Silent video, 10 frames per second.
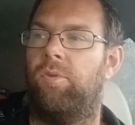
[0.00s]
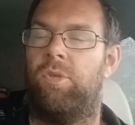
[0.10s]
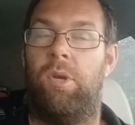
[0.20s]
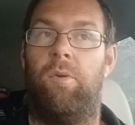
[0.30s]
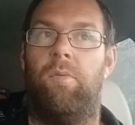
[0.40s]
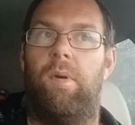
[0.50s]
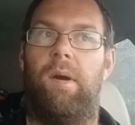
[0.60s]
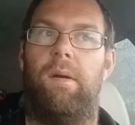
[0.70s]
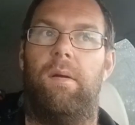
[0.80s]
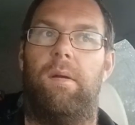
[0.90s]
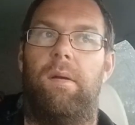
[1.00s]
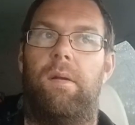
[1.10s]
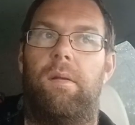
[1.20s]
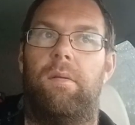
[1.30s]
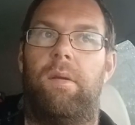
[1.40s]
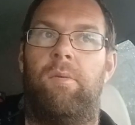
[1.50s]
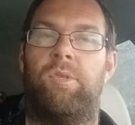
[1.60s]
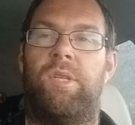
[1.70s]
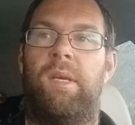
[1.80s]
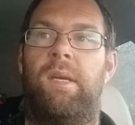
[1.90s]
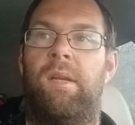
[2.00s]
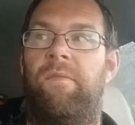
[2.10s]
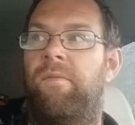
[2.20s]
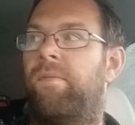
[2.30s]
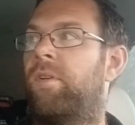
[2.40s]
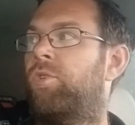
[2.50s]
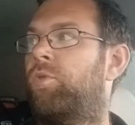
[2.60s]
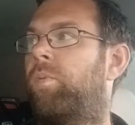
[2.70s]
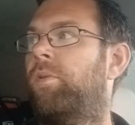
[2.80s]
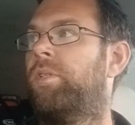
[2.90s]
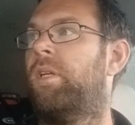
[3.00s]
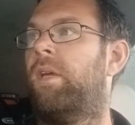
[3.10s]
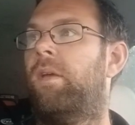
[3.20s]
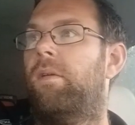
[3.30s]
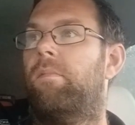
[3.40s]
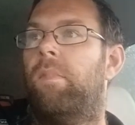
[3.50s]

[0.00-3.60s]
So I was thinking, if they just wanted it